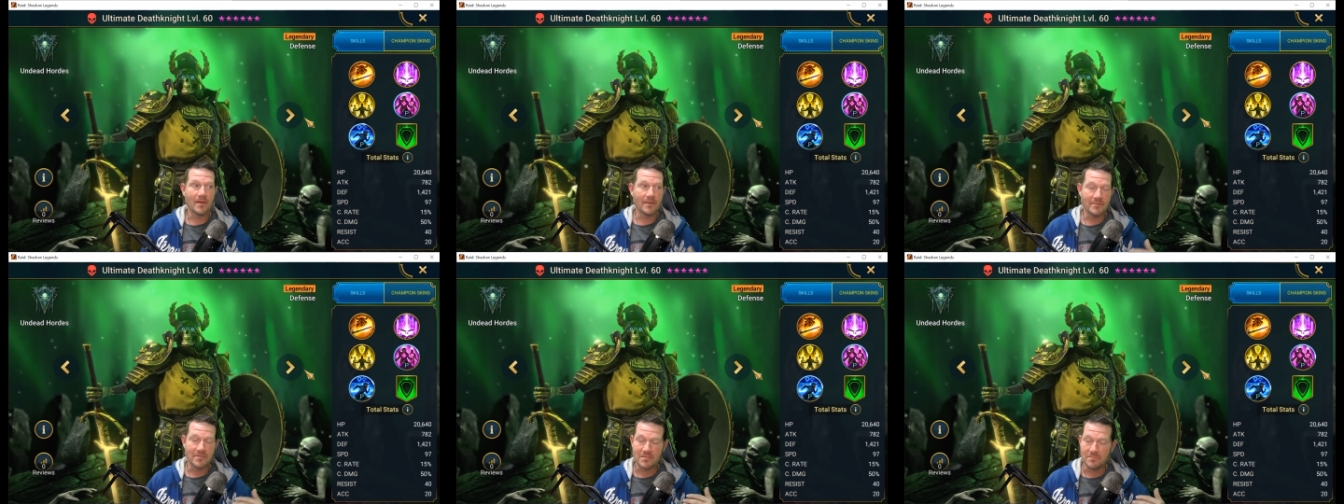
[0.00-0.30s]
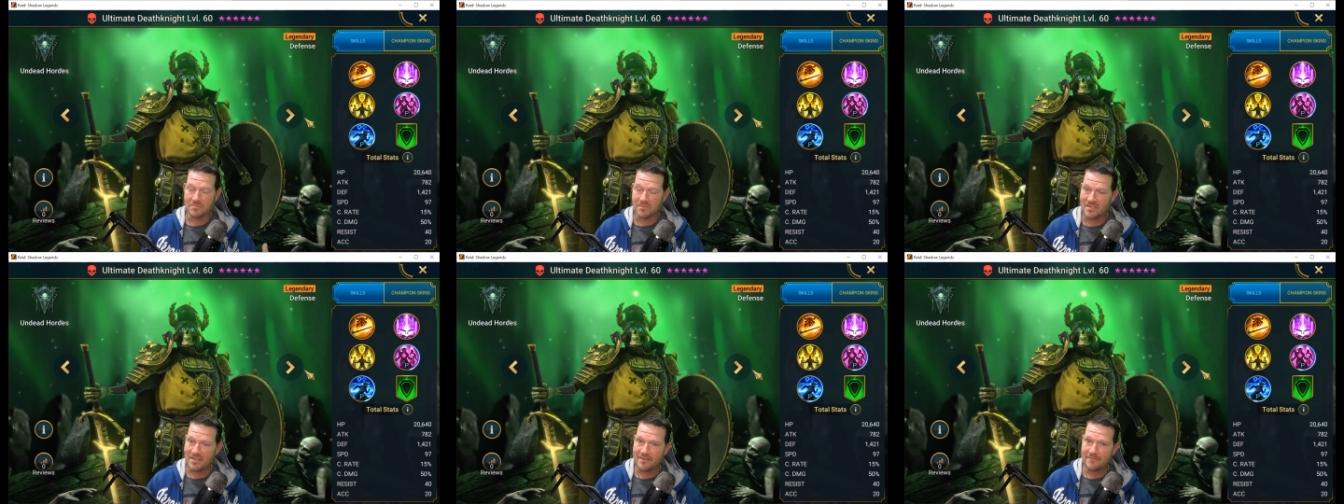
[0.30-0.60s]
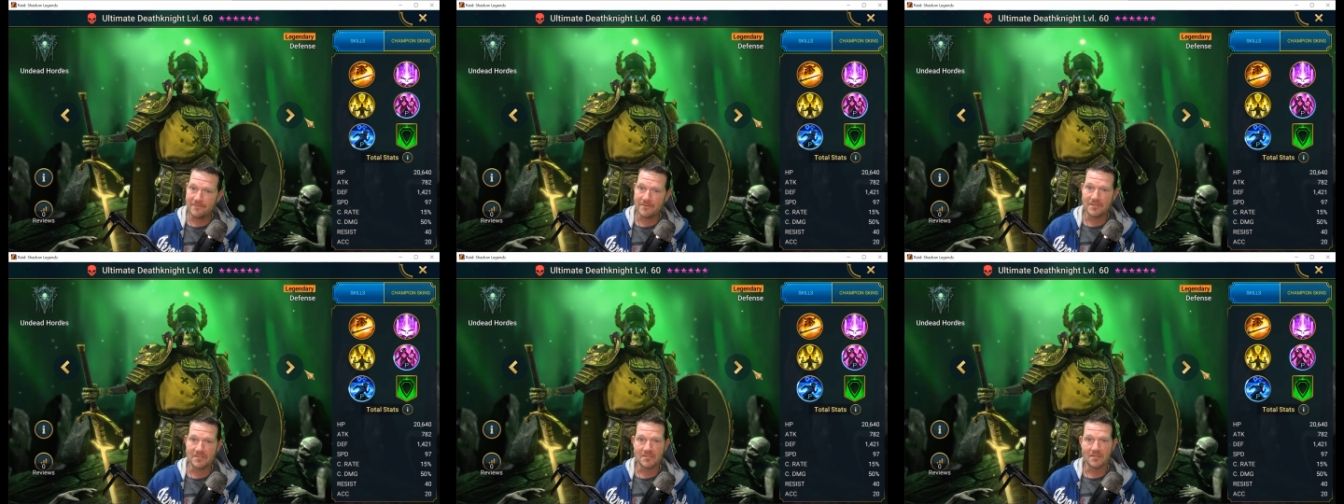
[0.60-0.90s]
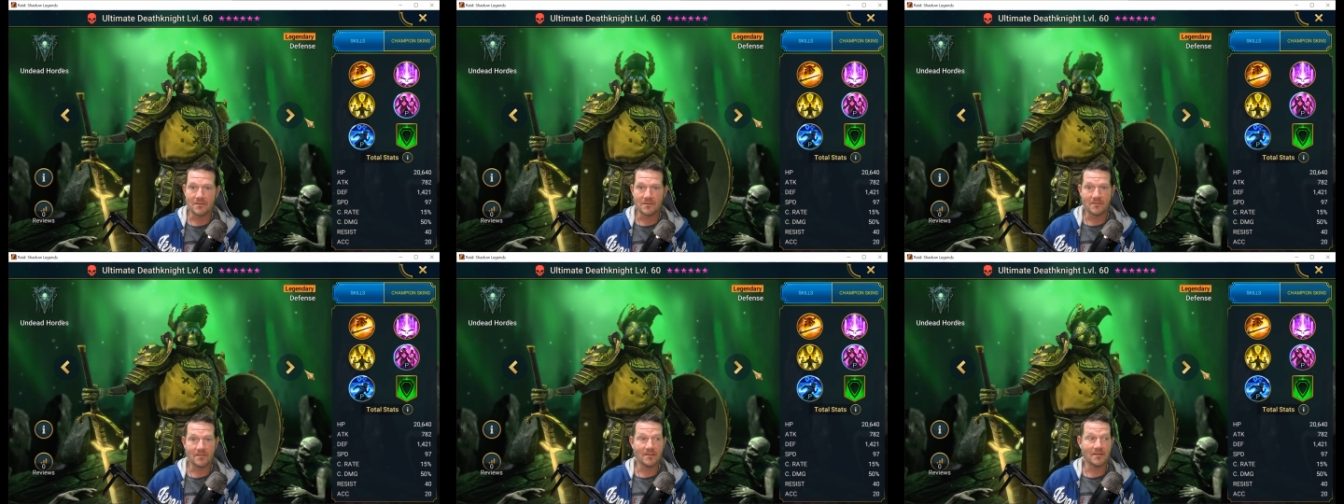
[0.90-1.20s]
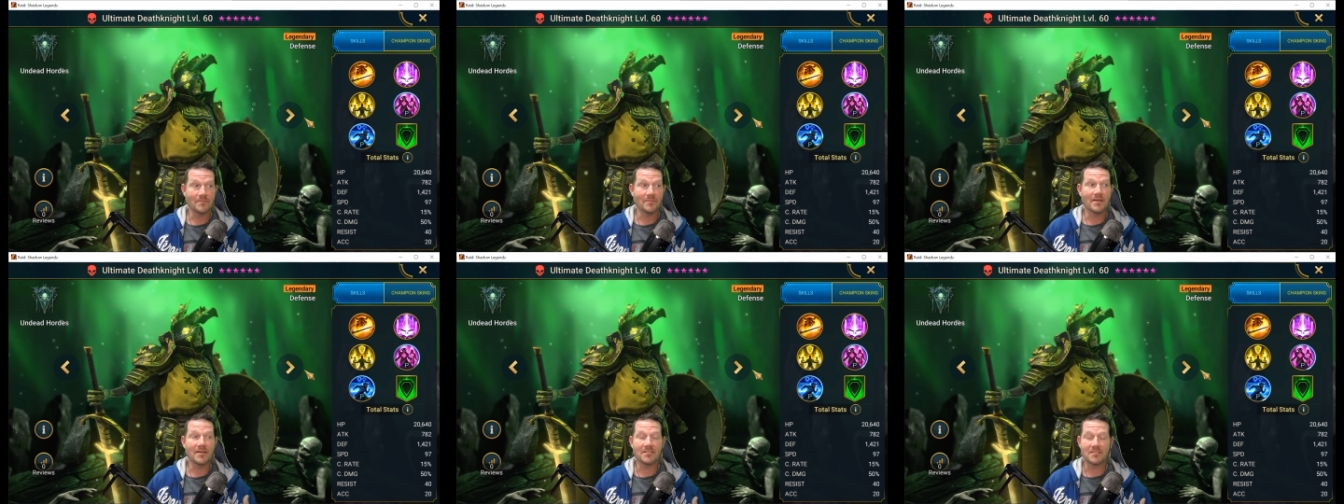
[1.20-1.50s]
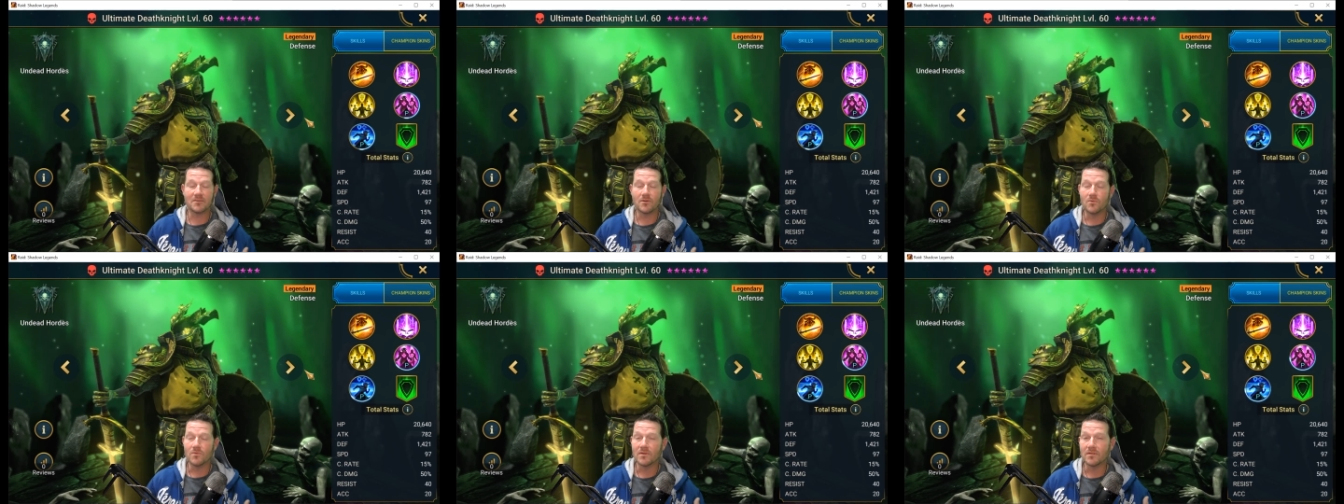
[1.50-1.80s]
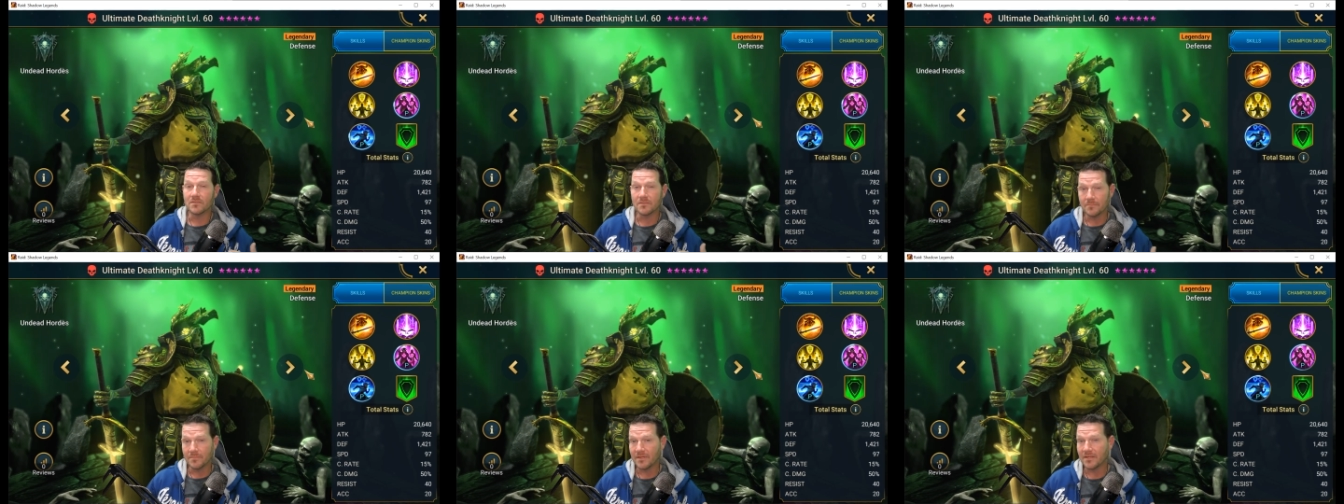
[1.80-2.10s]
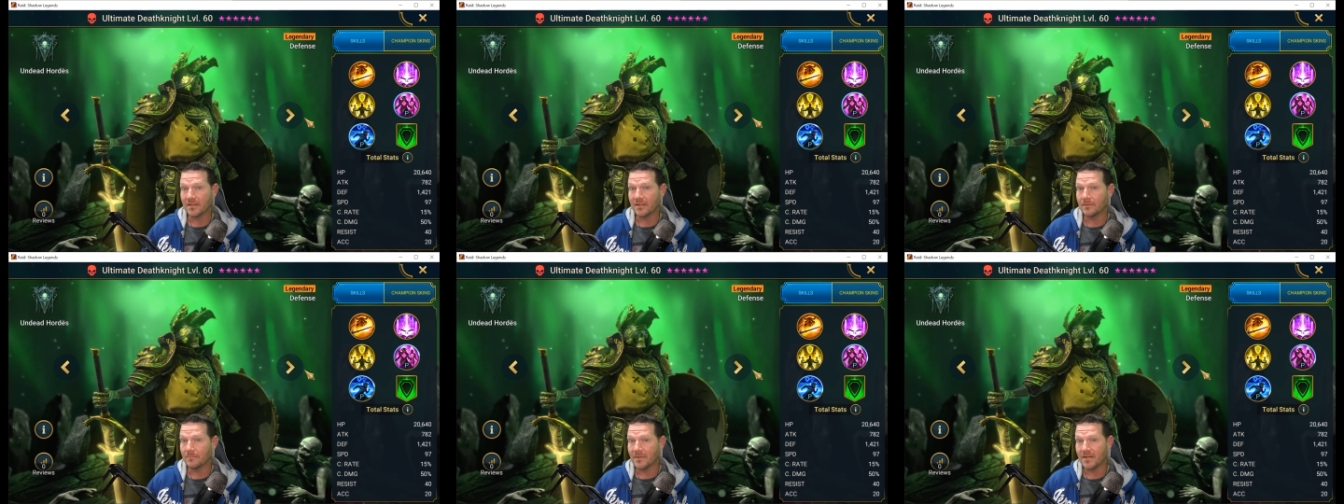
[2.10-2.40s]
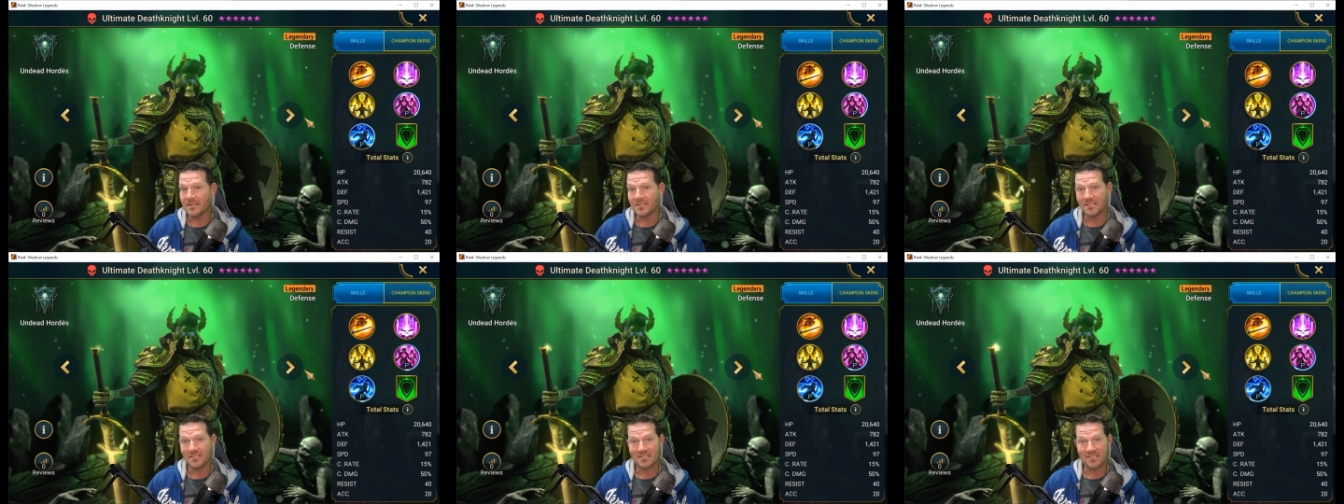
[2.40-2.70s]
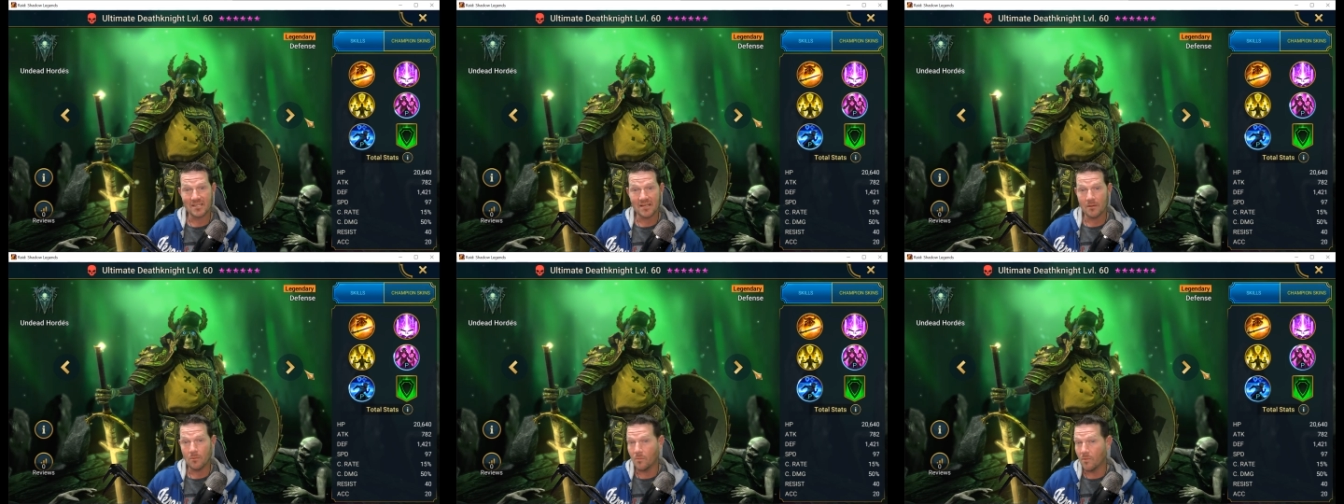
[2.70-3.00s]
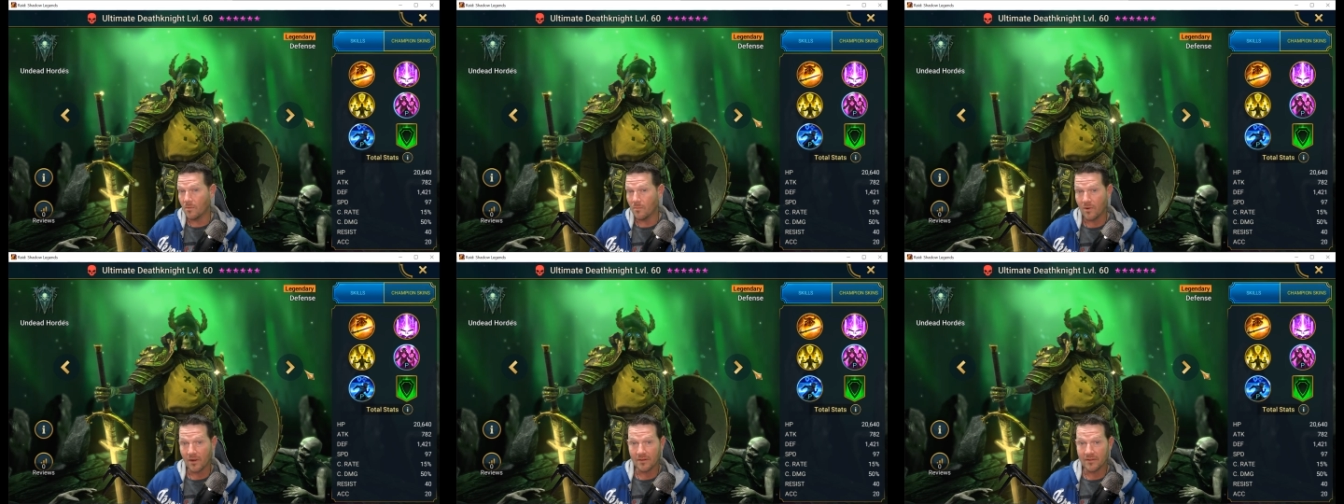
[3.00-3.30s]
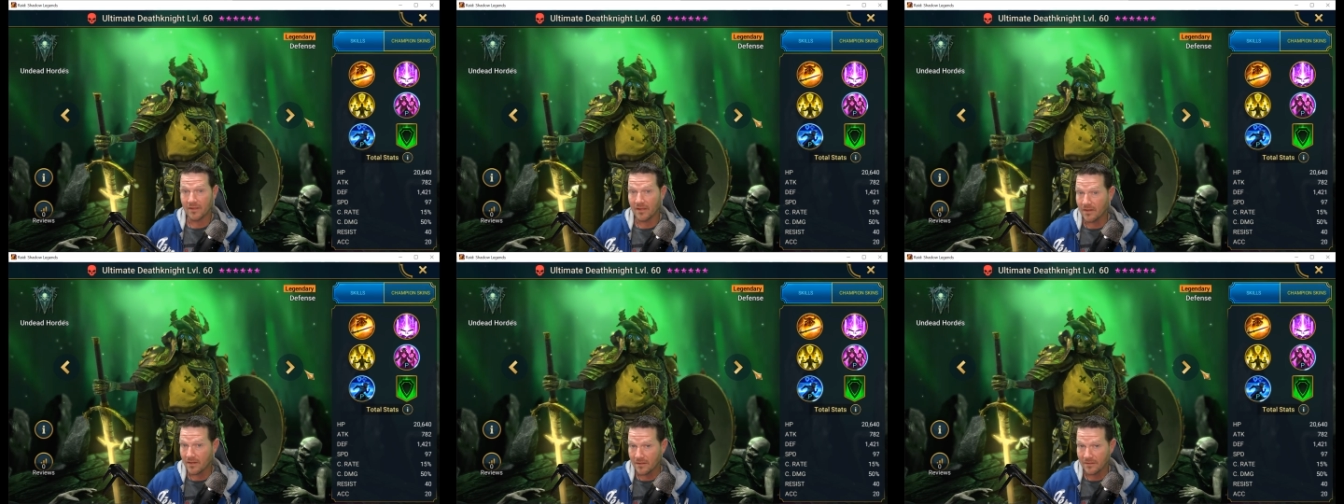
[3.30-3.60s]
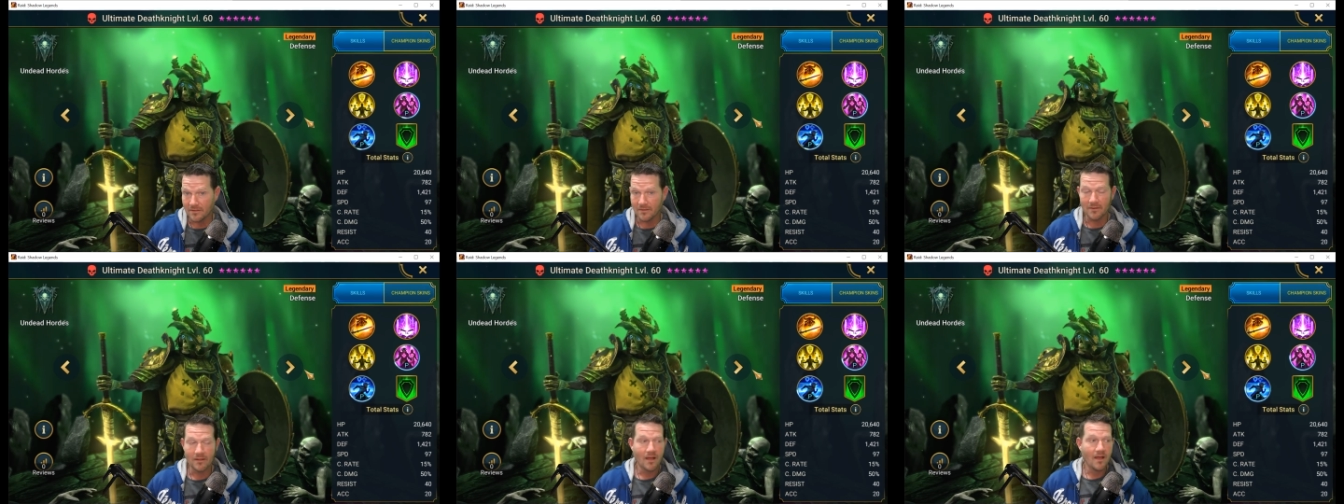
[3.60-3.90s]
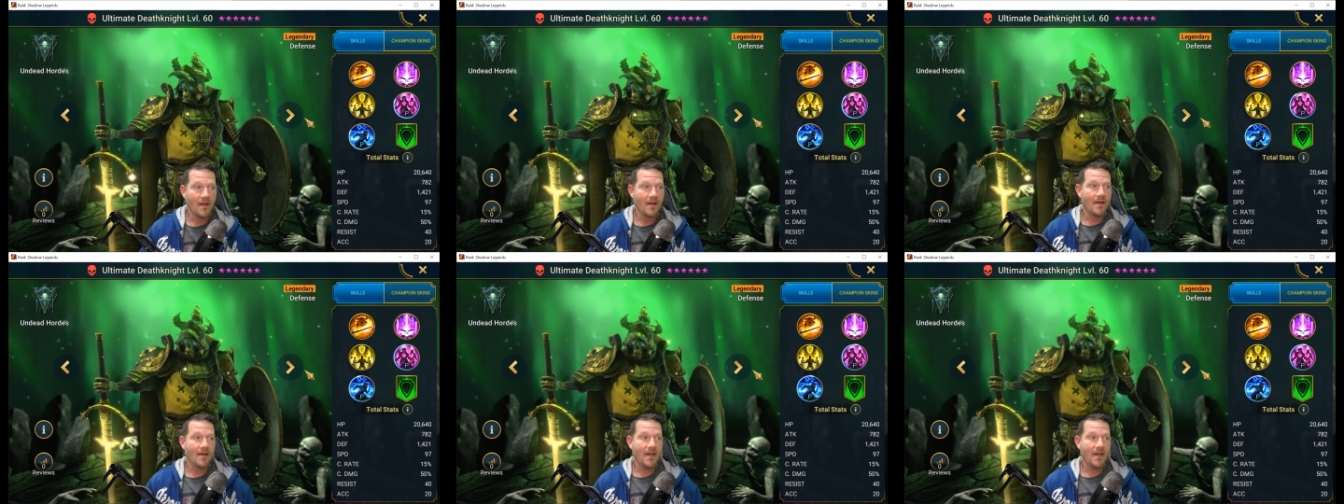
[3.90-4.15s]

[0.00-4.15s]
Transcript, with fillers: maybe some defense under them, it's going to be an amazing set one way or the other.